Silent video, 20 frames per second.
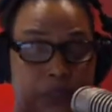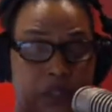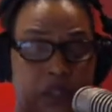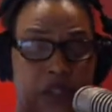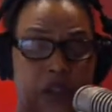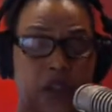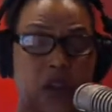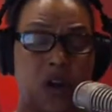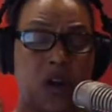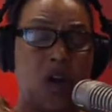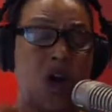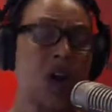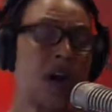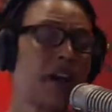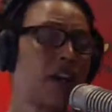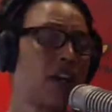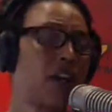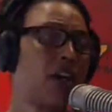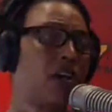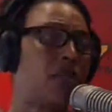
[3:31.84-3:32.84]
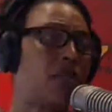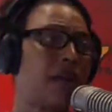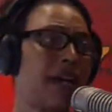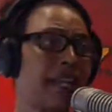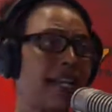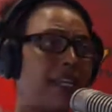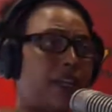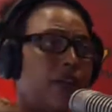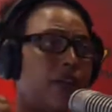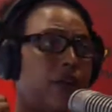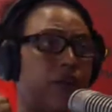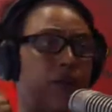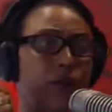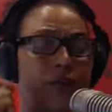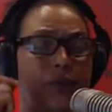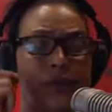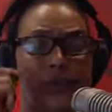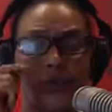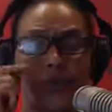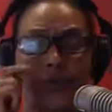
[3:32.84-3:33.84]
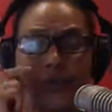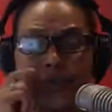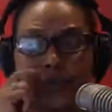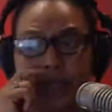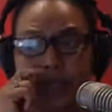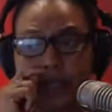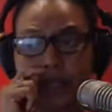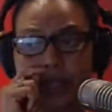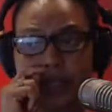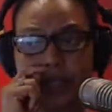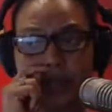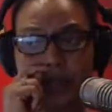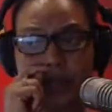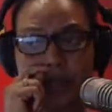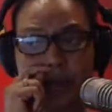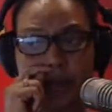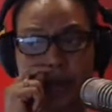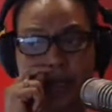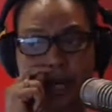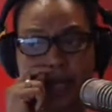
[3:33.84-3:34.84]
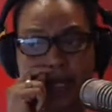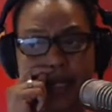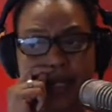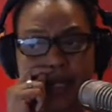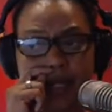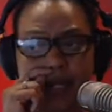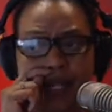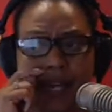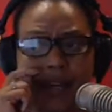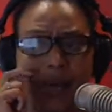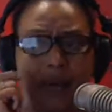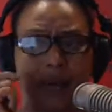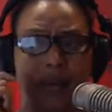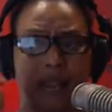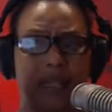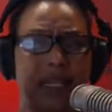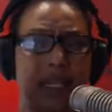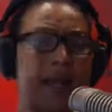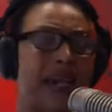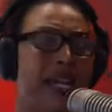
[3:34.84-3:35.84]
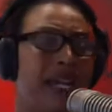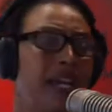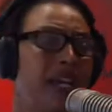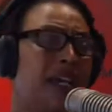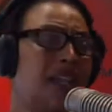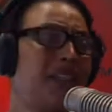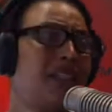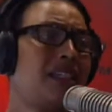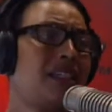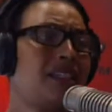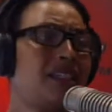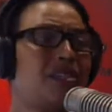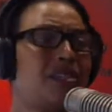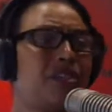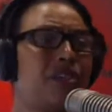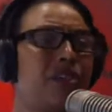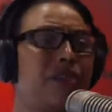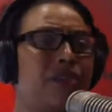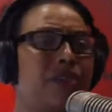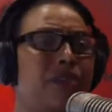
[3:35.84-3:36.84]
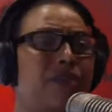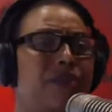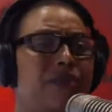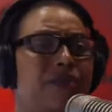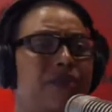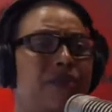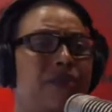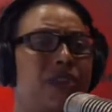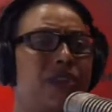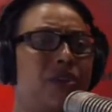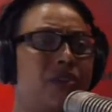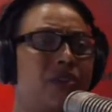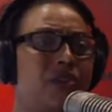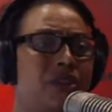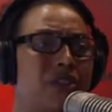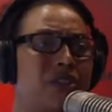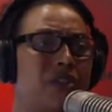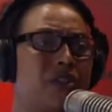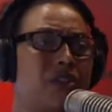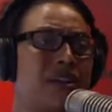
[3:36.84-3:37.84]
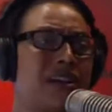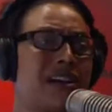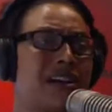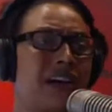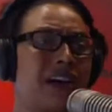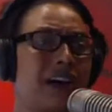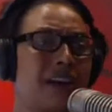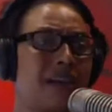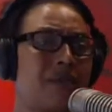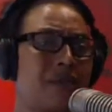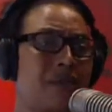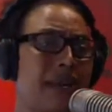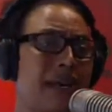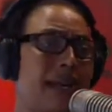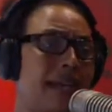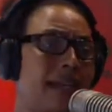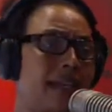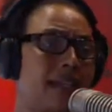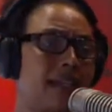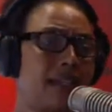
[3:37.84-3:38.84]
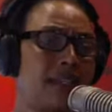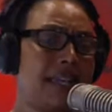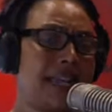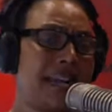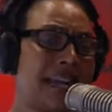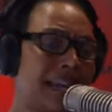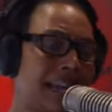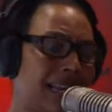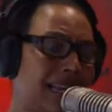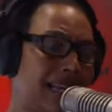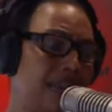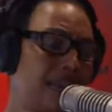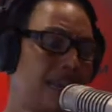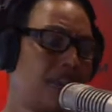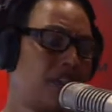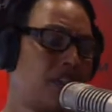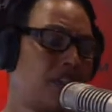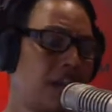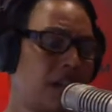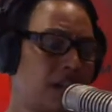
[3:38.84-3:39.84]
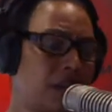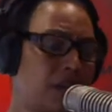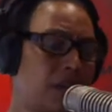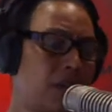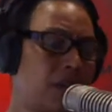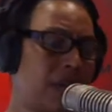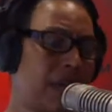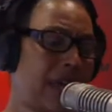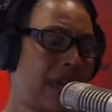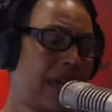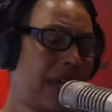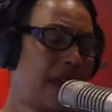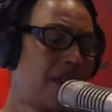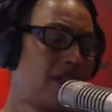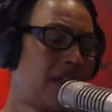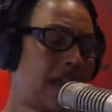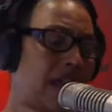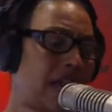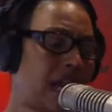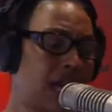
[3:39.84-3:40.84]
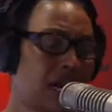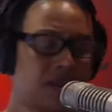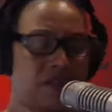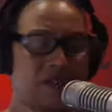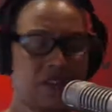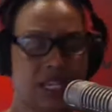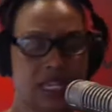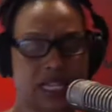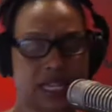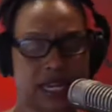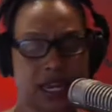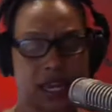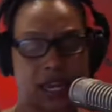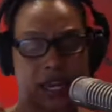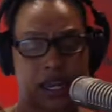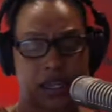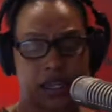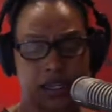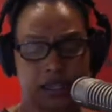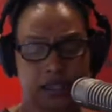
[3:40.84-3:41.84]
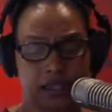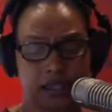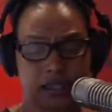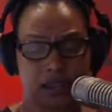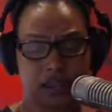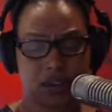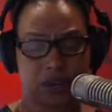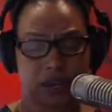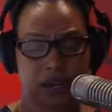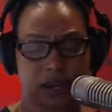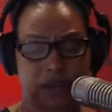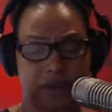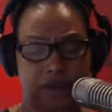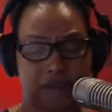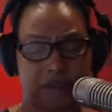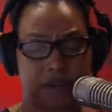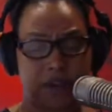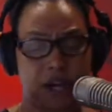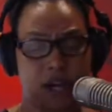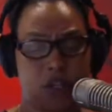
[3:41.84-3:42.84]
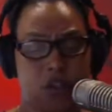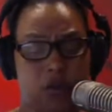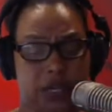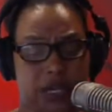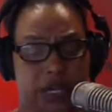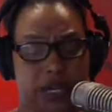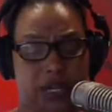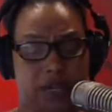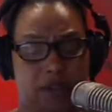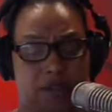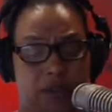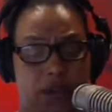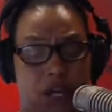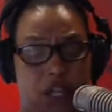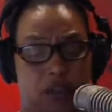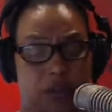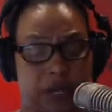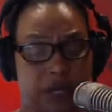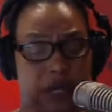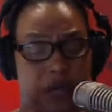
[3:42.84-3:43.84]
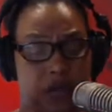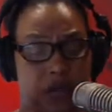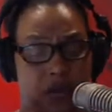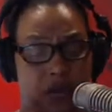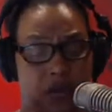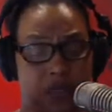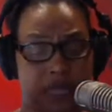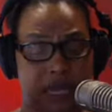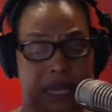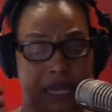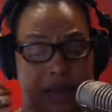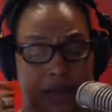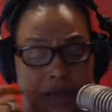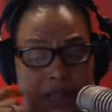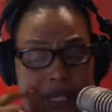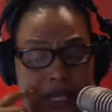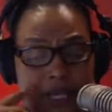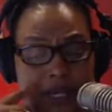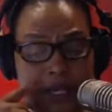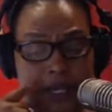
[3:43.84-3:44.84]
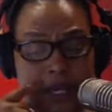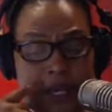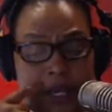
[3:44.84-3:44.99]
Your heart already knows what you truly want to become, and I tell you that all the time. Listen to your gut, man. Ladies and gentlemen, we have that gut feeling. Listen to it and follow it at all times. Yeah.